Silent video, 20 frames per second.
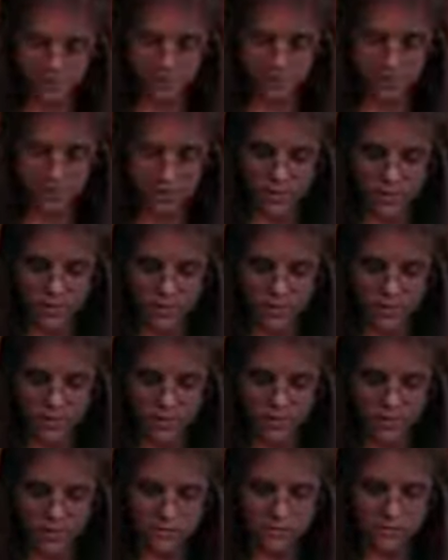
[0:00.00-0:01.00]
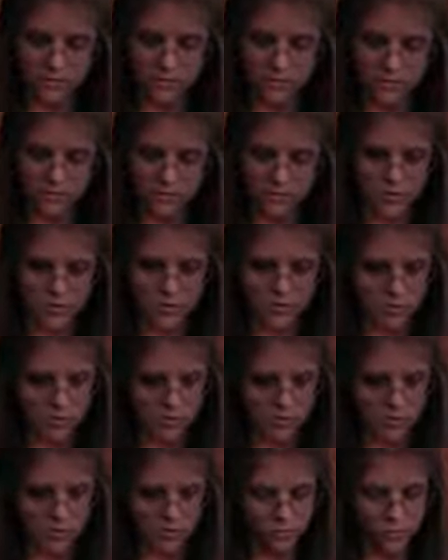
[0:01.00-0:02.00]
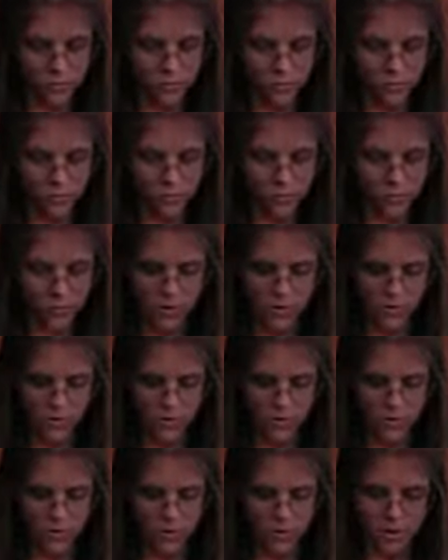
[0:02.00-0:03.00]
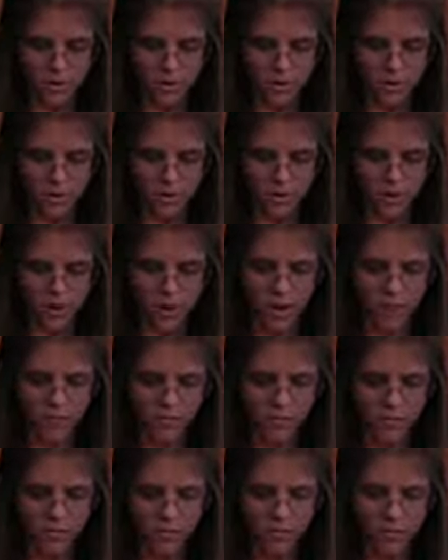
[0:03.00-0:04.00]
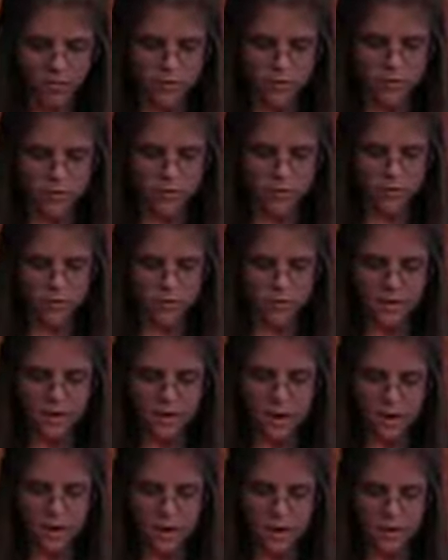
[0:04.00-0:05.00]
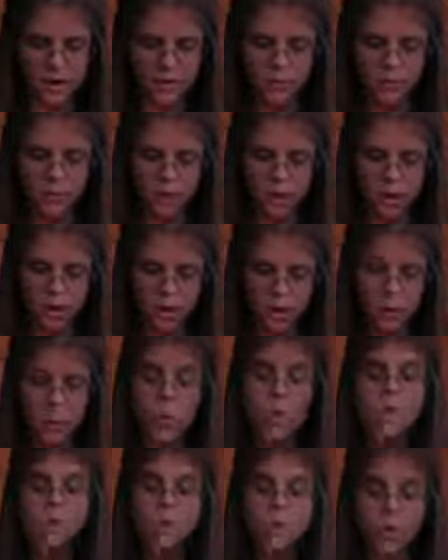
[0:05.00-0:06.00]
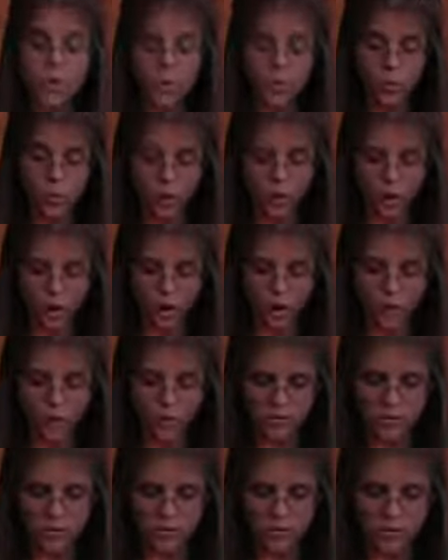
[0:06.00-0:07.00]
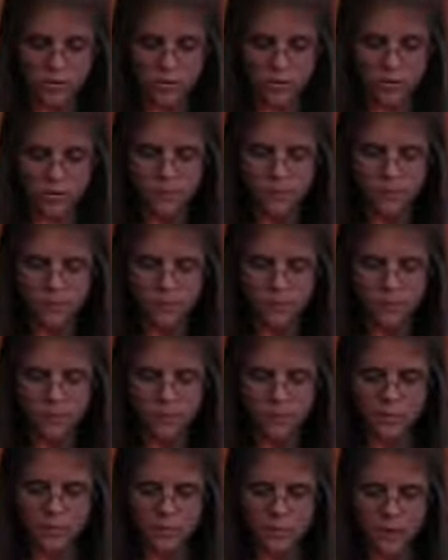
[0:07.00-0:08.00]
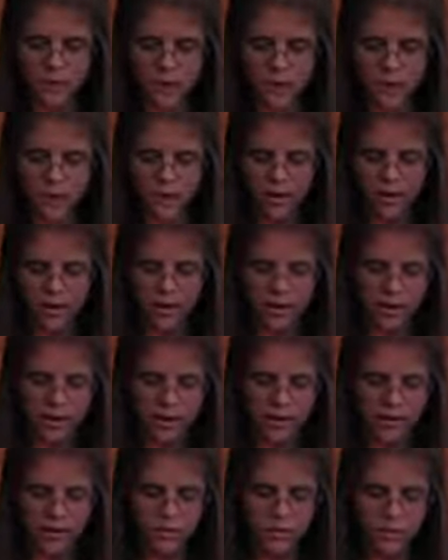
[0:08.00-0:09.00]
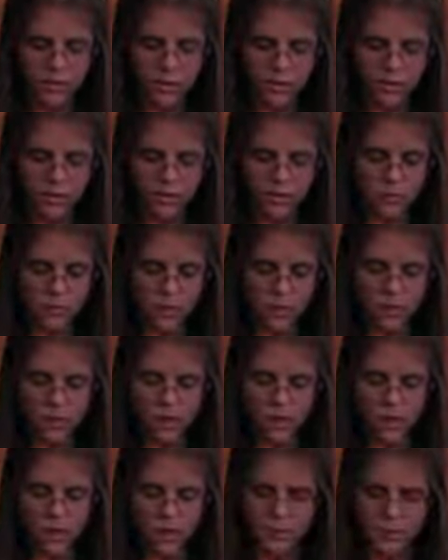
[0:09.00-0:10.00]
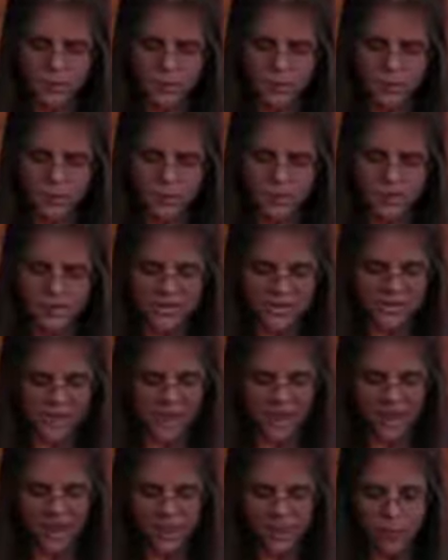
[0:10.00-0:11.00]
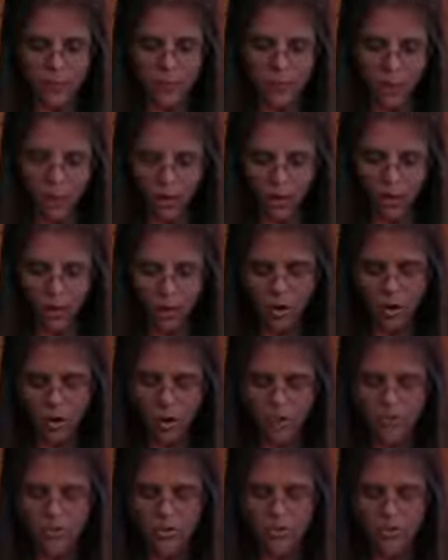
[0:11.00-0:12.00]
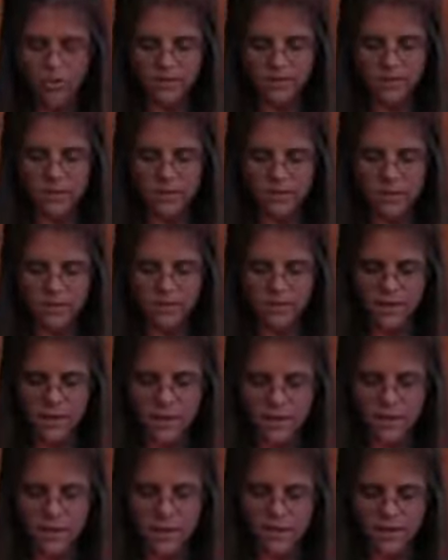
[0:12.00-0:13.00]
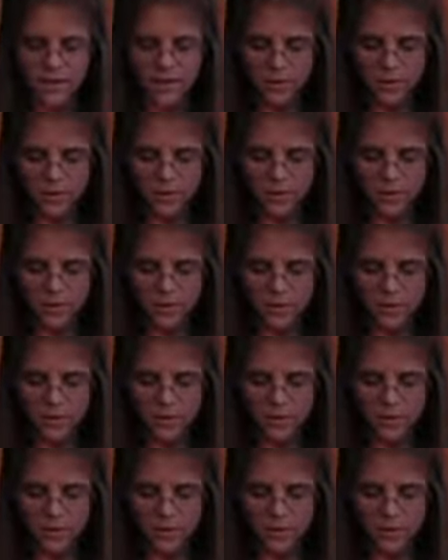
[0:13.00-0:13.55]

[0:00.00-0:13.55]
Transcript: in that next verse in Luke 21:35 or 36, he said, "Be always on the watch and pray that you may be able to escape all that is about to happen